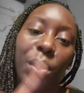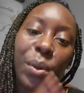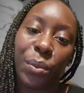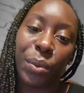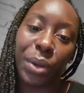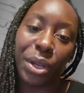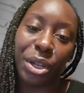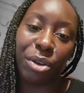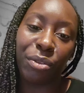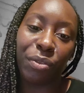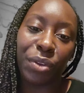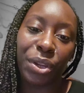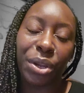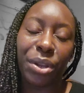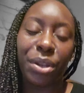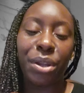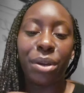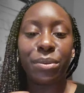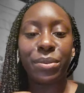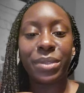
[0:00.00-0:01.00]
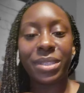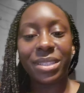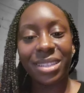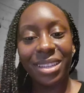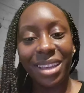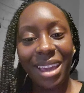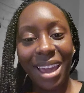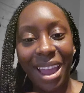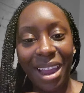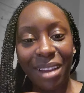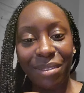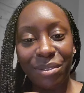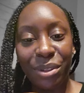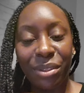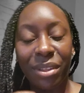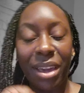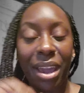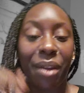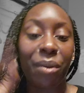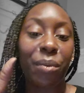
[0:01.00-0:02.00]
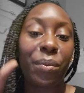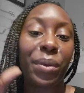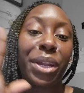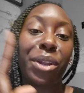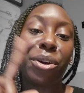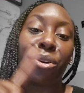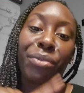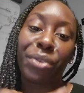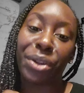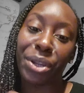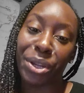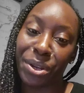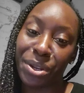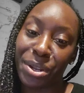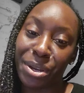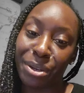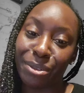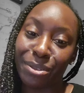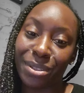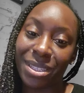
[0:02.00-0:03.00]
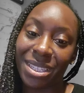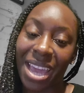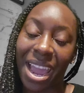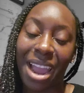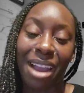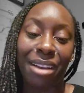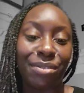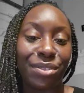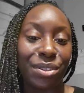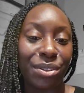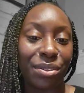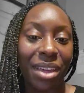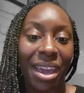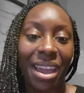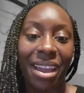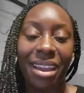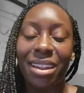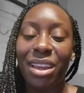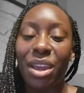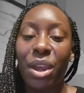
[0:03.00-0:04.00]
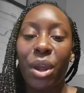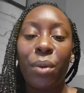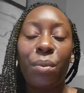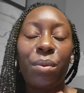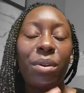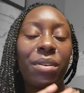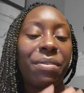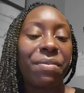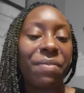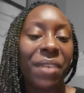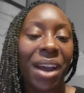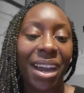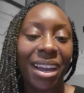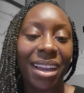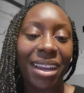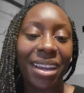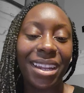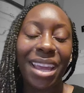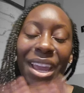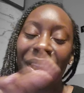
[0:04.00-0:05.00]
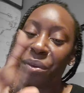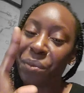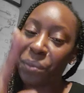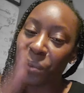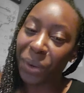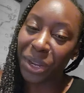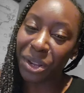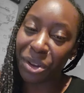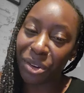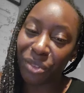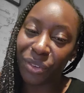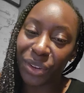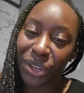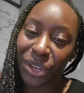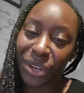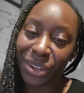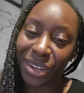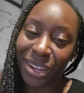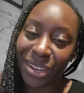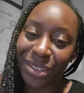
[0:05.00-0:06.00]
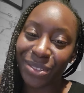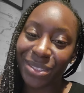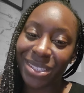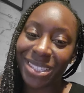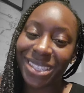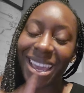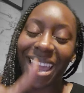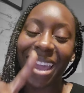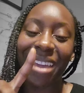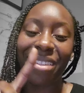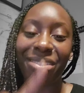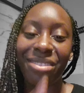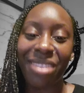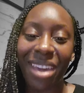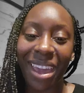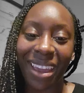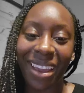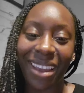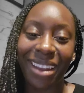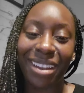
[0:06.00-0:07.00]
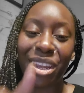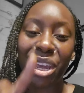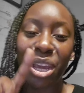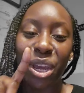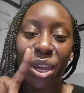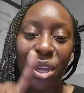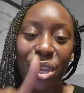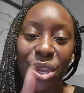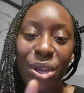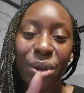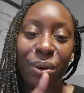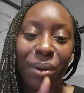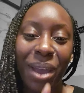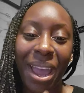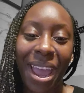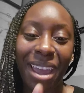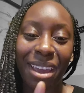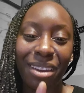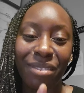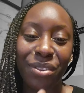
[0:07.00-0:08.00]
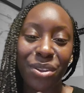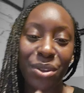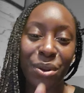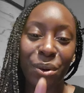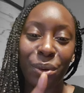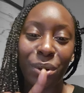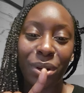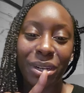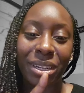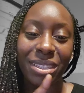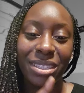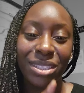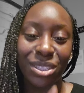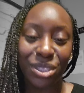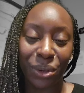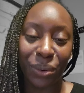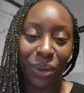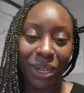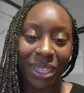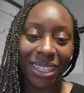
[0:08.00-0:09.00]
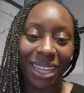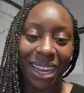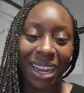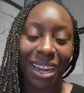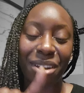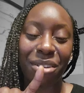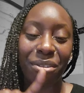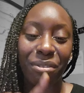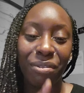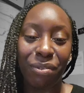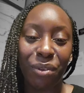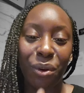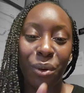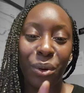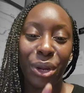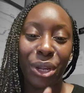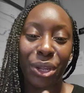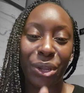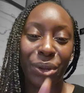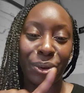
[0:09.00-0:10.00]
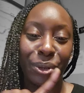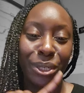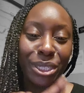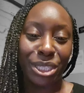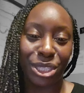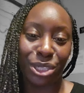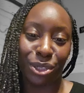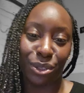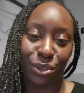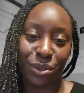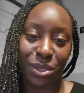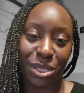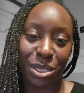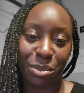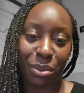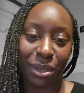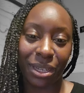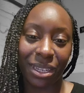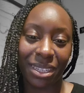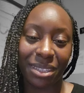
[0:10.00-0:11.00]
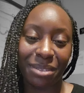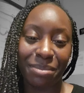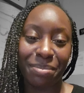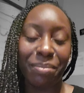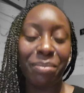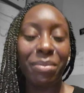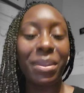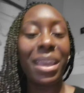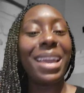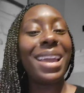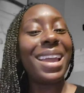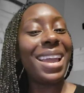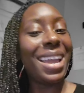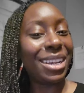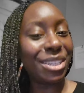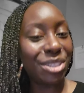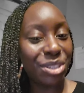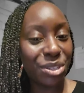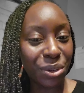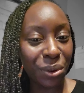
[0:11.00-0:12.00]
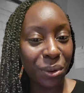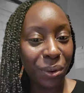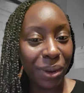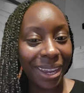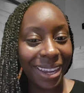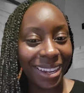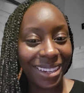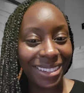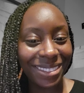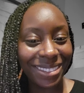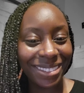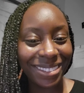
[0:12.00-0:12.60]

Read over your notes. After that, read over your notes. After that, refine and read over your notes. And then you'll have your storyline for your children's book. Enjoy.